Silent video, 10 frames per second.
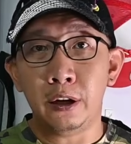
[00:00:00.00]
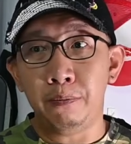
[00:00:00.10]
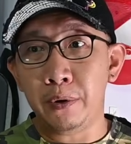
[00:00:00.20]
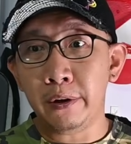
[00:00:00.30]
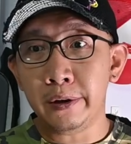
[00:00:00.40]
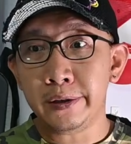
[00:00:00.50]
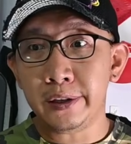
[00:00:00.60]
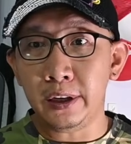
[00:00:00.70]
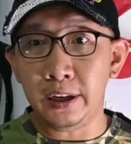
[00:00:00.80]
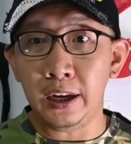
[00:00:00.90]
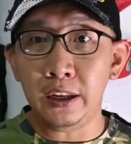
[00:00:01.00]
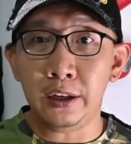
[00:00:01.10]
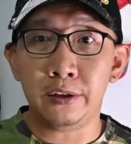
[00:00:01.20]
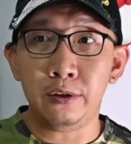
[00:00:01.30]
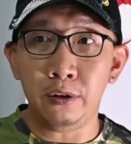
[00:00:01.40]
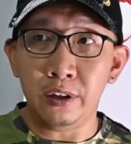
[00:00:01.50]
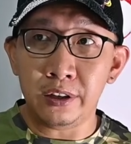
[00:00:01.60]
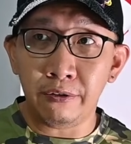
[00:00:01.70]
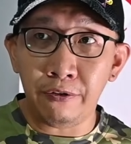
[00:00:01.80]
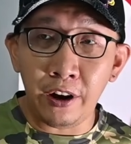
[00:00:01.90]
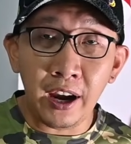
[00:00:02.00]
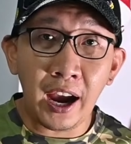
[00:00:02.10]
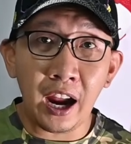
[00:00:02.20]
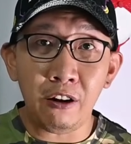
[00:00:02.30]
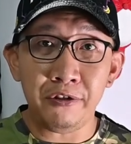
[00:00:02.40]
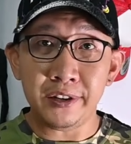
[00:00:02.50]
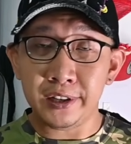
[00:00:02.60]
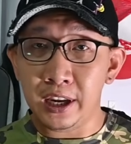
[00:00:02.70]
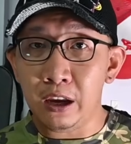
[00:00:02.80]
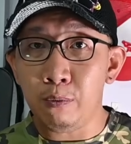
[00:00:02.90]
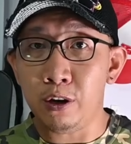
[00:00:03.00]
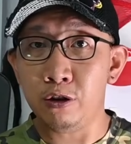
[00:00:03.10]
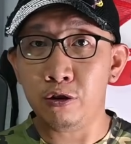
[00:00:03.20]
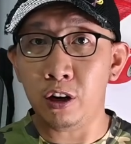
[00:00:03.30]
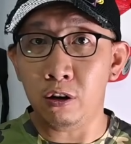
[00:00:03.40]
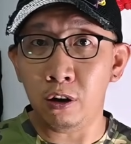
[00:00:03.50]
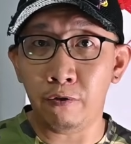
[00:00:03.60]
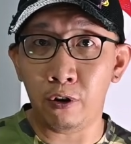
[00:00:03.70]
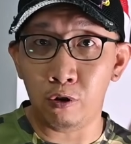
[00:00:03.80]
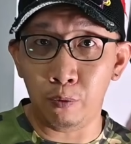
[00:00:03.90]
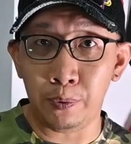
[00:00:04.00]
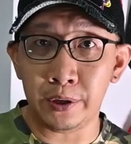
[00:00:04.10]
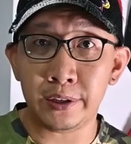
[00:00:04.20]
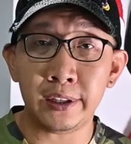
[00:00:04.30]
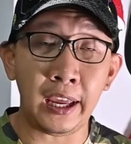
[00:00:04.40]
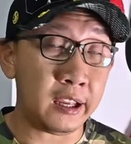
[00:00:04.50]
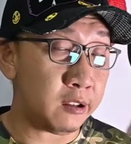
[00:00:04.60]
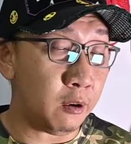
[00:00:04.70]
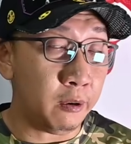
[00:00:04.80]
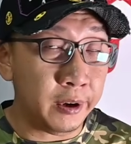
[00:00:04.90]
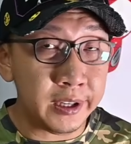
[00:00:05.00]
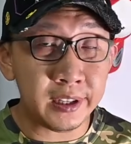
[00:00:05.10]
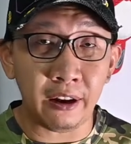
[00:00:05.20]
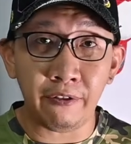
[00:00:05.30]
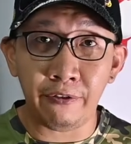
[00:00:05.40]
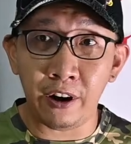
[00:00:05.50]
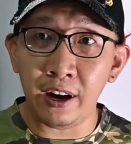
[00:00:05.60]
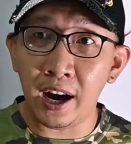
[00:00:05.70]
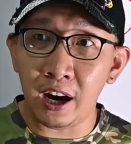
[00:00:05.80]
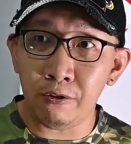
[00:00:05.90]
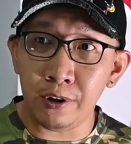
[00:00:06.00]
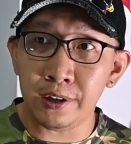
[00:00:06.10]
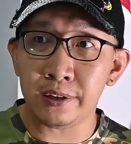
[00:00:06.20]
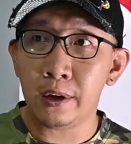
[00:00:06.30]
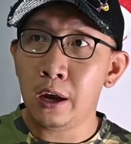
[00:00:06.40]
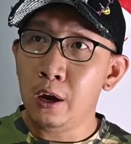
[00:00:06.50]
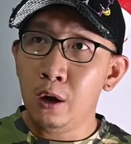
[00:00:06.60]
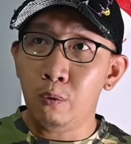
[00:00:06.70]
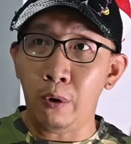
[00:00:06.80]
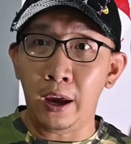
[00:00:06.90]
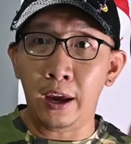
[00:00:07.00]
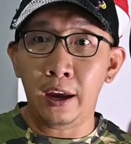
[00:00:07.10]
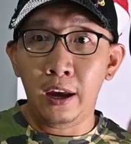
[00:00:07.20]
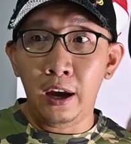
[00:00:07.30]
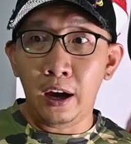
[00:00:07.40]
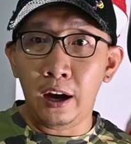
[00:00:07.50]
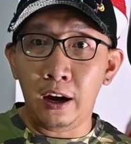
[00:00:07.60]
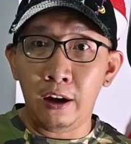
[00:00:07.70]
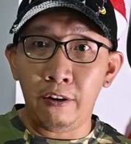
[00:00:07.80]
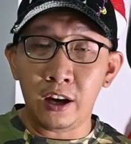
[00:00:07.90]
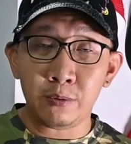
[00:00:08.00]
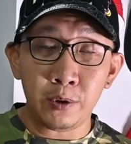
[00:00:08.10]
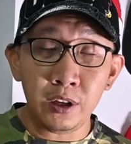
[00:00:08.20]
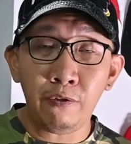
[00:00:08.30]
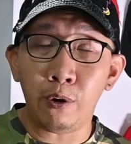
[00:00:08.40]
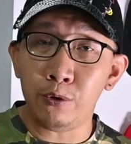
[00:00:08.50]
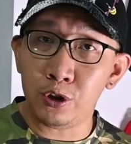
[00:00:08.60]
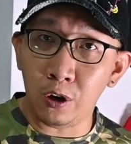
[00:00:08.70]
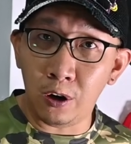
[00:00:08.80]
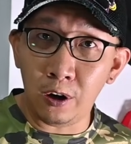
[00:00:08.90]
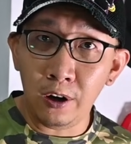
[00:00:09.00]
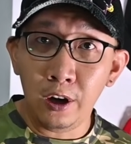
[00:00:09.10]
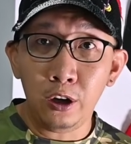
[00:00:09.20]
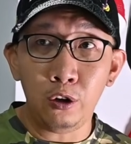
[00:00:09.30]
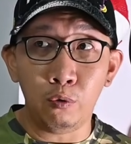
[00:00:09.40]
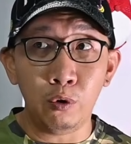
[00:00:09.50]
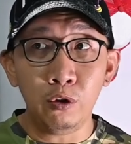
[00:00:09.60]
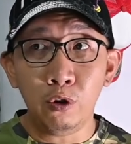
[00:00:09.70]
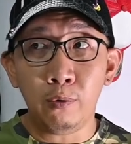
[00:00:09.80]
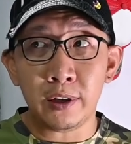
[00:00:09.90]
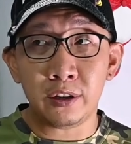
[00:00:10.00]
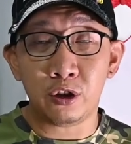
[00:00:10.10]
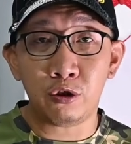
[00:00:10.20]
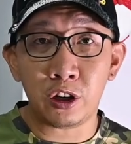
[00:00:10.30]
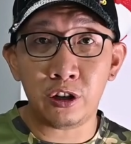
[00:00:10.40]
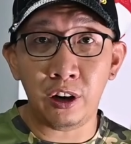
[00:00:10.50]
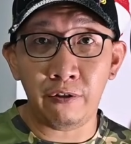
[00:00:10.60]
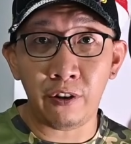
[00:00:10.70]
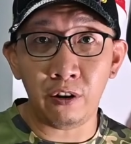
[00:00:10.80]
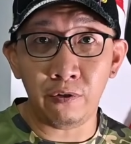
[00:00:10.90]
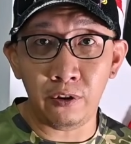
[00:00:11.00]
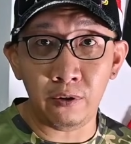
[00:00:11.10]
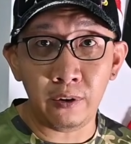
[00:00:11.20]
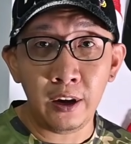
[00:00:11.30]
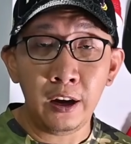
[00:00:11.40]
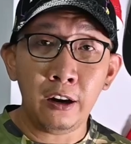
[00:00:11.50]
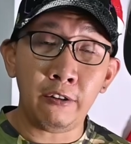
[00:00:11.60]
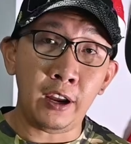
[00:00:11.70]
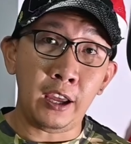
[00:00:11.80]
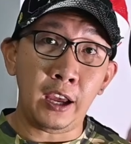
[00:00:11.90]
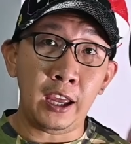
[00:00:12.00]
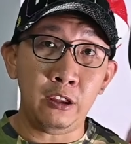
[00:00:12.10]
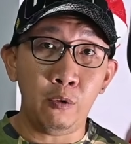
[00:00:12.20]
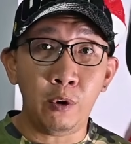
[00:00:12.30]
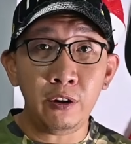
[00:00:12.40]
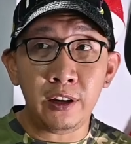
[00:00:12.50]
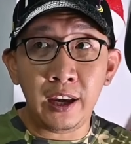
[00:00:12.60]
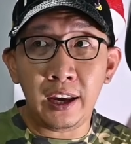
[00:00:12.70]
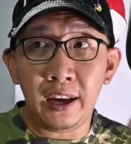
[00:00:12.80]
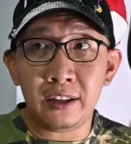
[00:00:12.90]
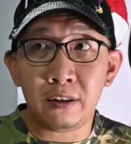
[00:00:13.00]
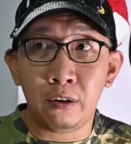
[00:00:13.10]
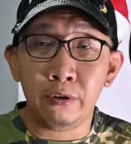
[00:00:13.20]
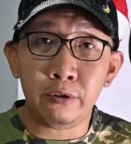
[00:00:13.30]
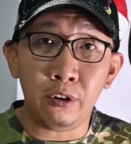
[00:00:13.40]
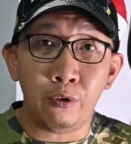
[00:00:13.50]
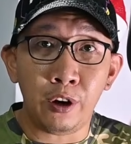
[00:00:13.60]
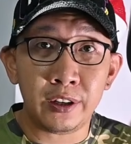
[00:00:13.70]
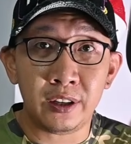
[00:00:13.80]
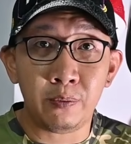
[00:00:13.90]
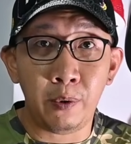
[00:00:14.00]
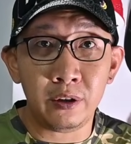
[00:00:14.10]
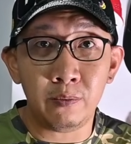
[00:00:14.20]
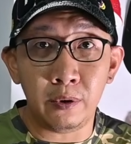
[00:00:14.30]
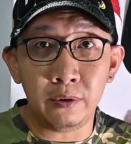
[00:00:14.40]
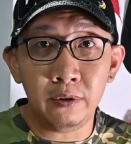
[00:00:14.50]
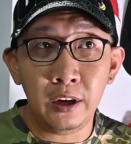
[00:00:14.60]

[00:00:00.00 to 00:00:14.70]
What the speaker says: Because again, it's a very high risk game when you're trying to knock for groupers. There's always that very high risk where especially from shore, you won't know what's the structure in front of you, right? And you want to get as close to the rocks as possible